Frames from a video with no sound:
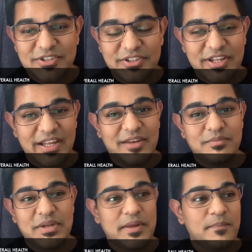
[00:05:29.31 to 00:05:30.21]
They can
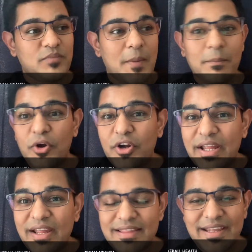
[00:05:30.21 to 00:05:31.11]
be
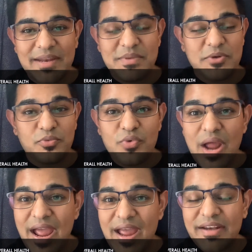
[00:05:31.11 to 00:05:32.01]
burning, they can be
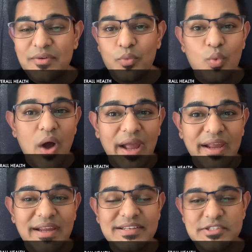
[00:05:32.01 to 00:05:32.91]
red,
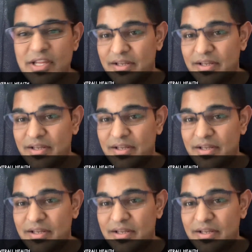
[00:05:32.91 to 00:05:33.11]
white,